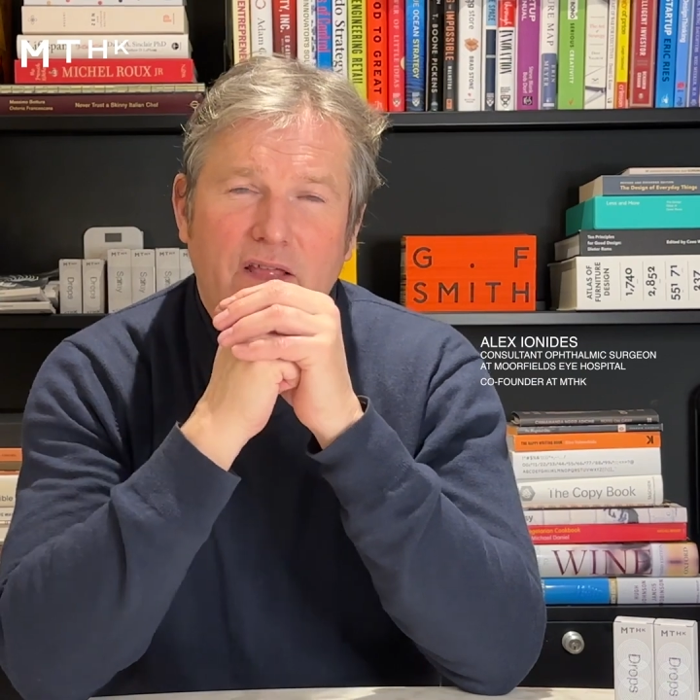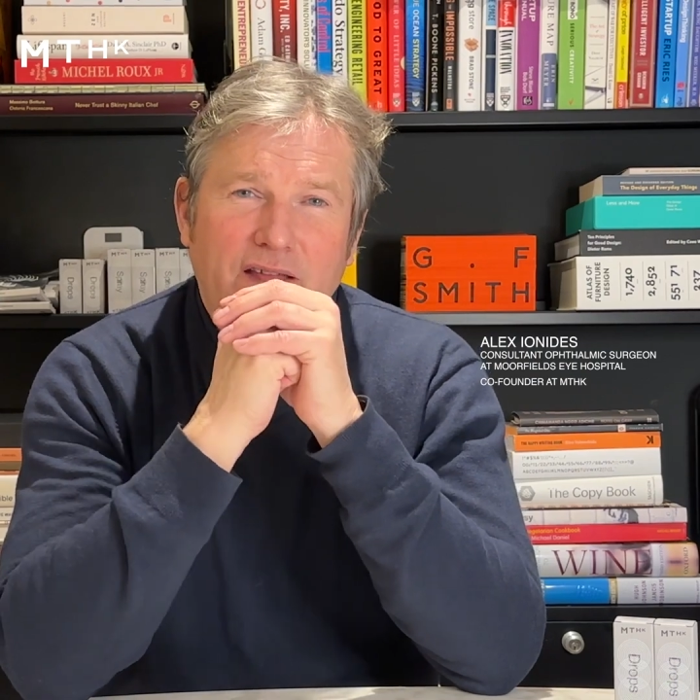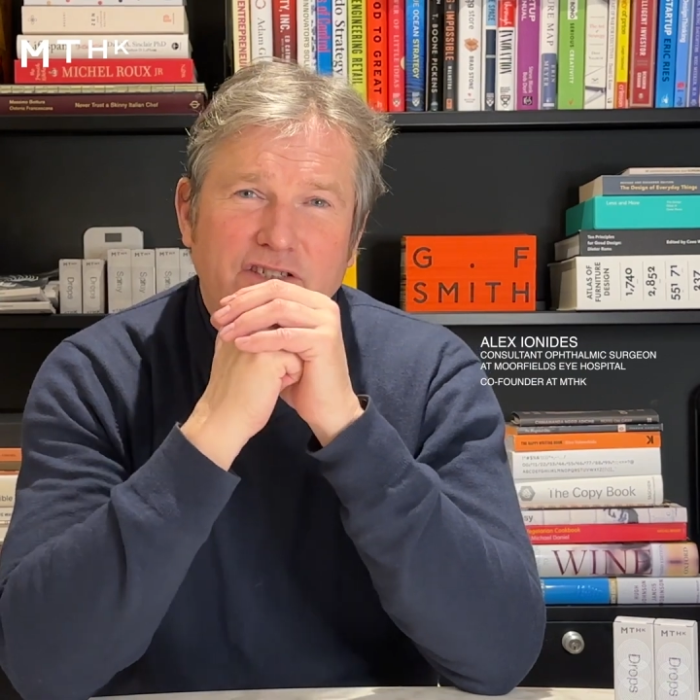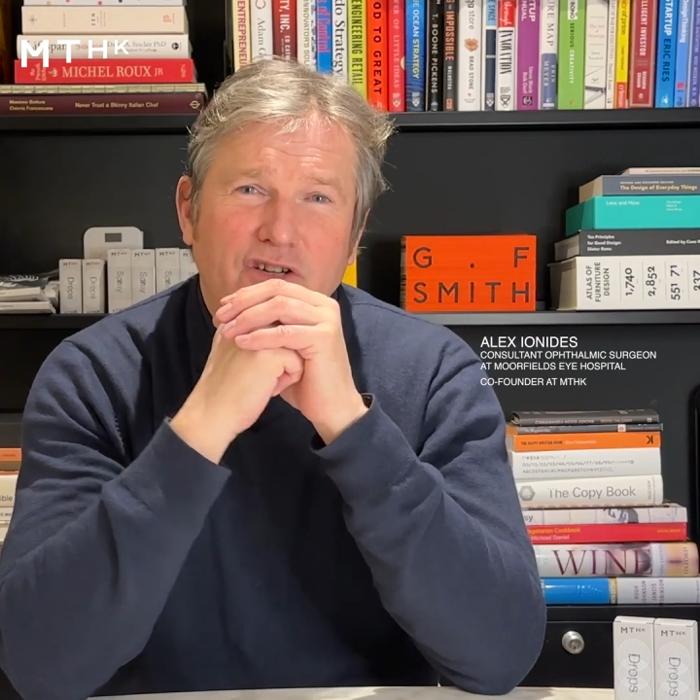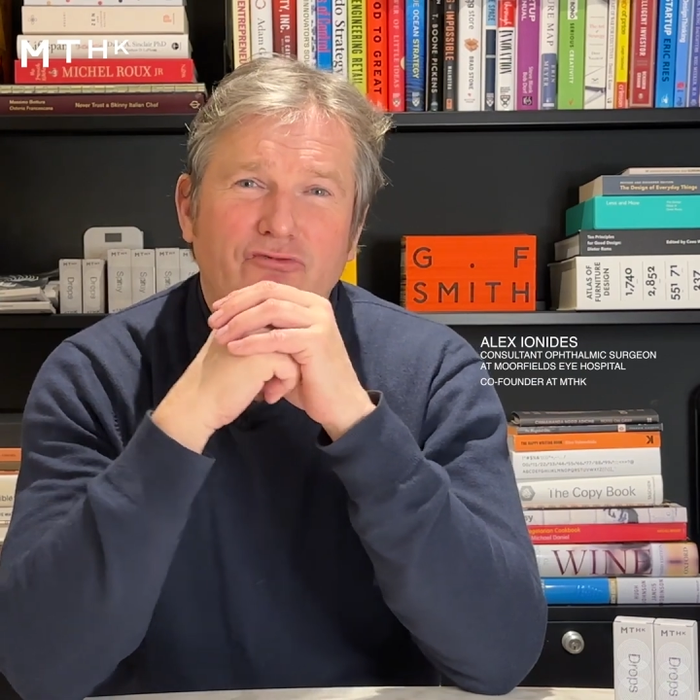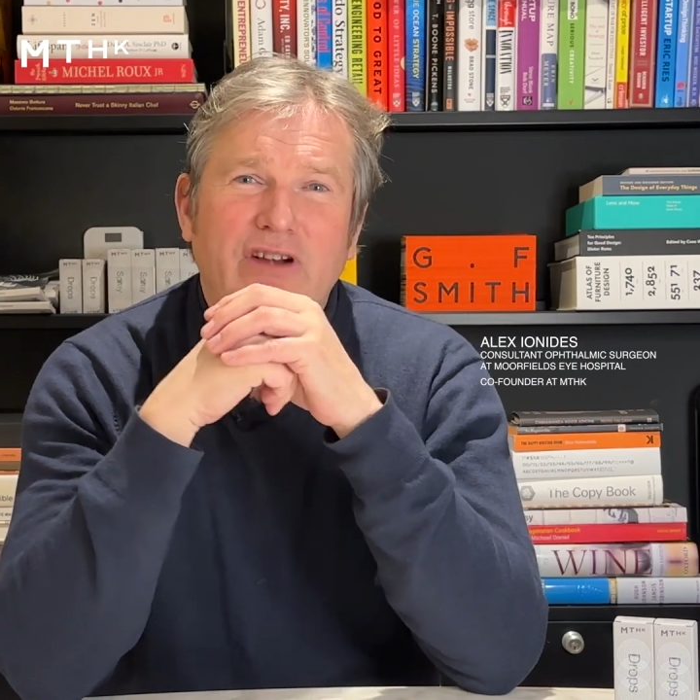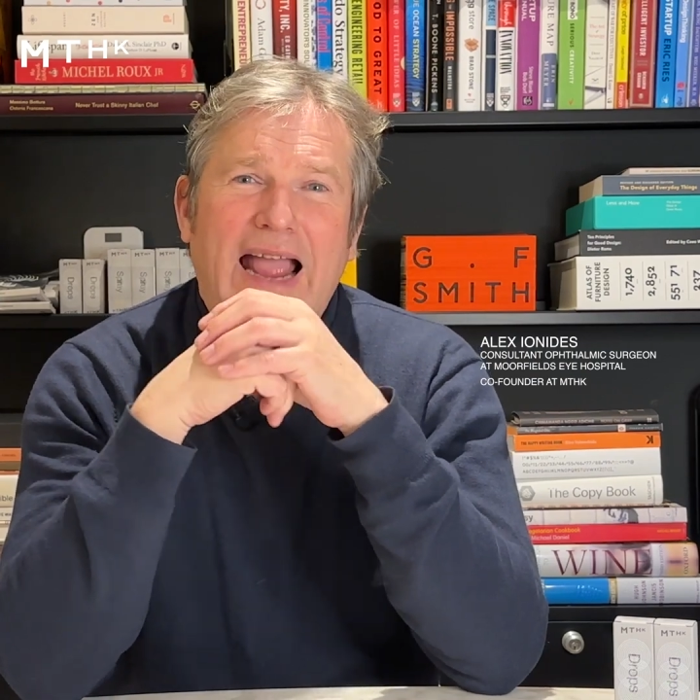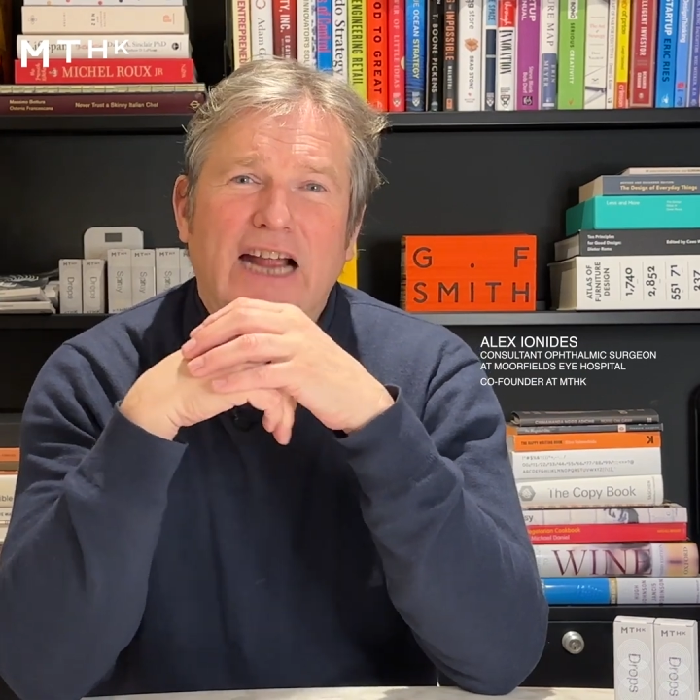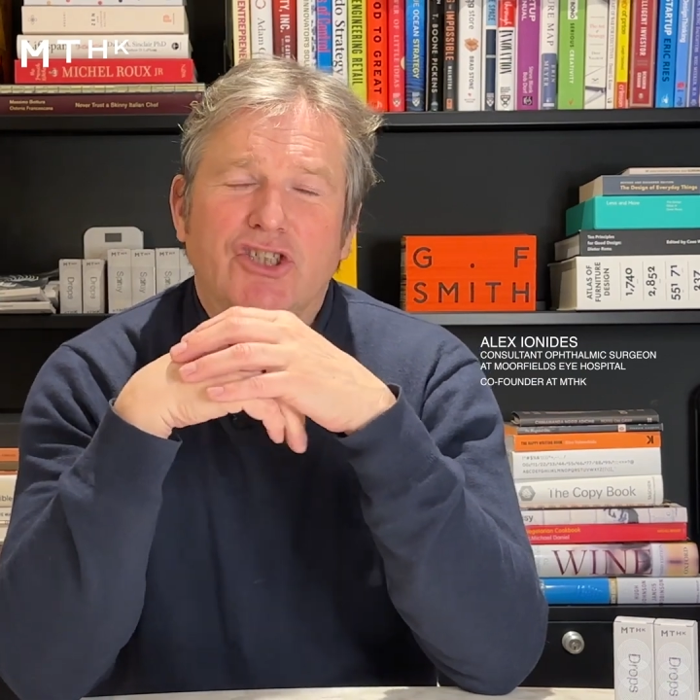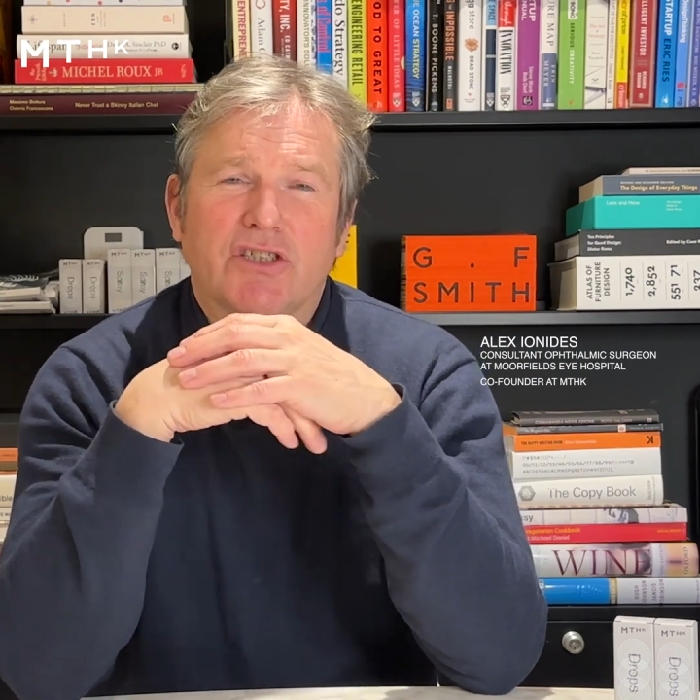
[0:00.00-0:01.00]
and that's a
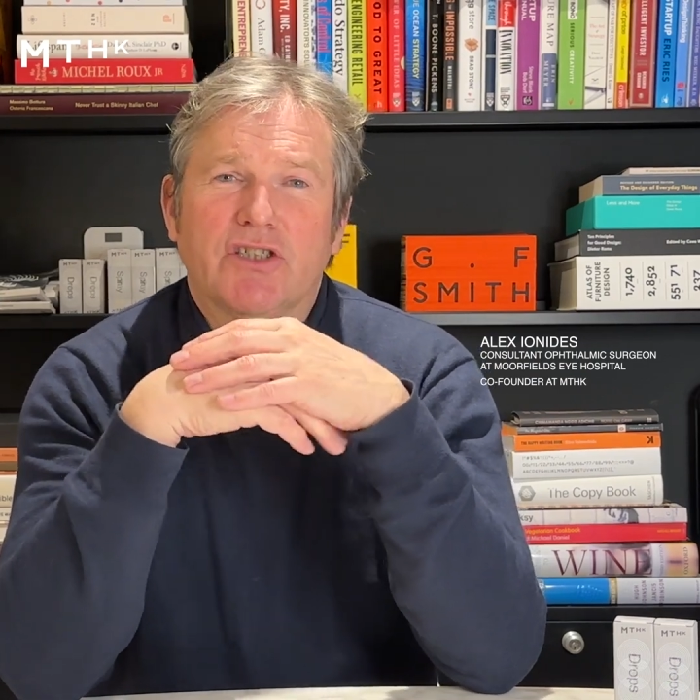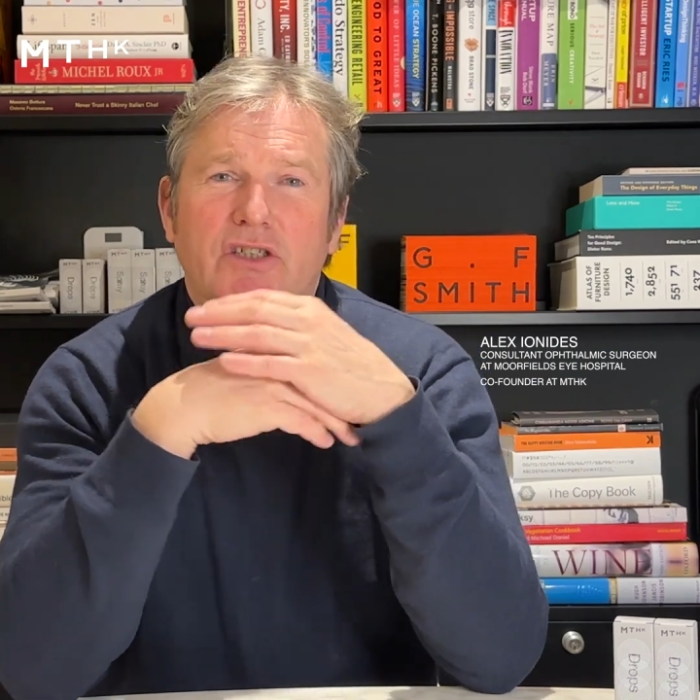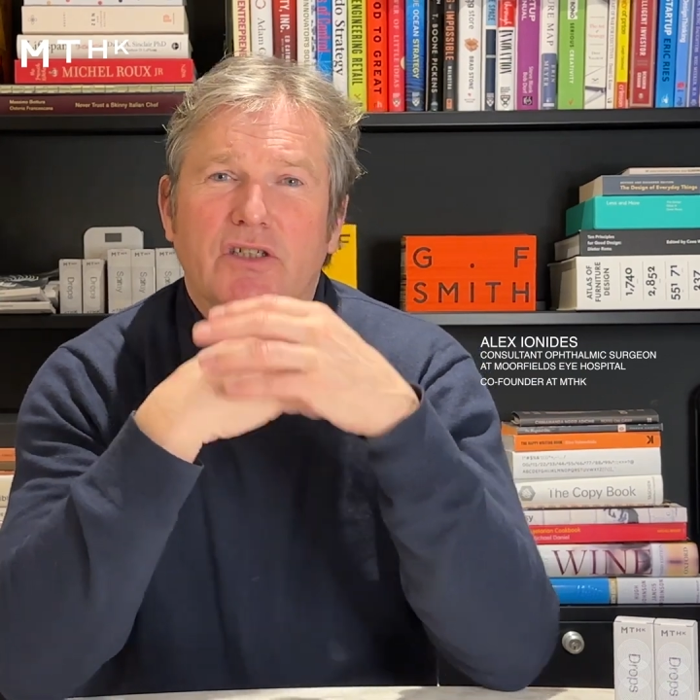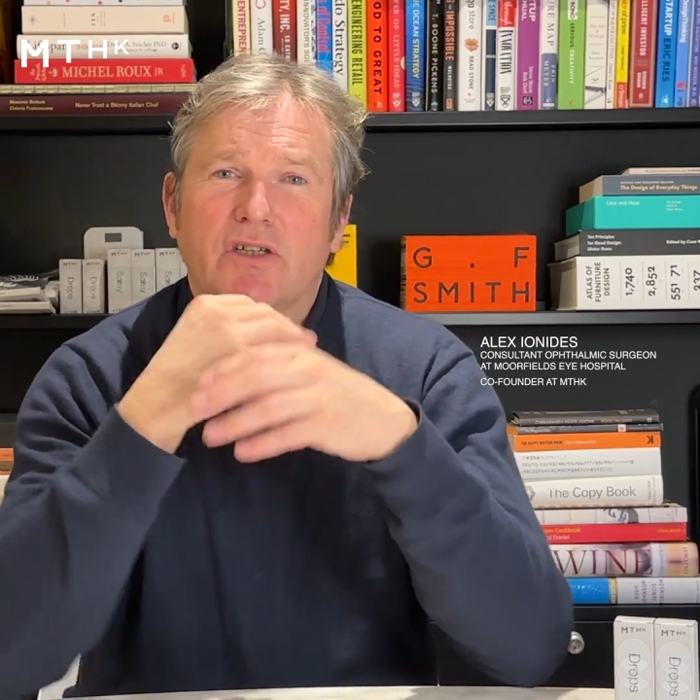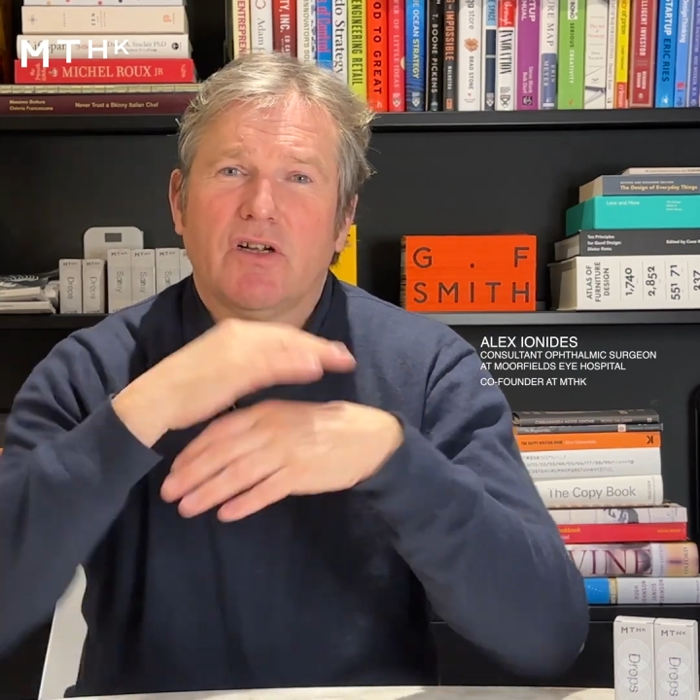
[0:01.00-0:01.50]
reaction to the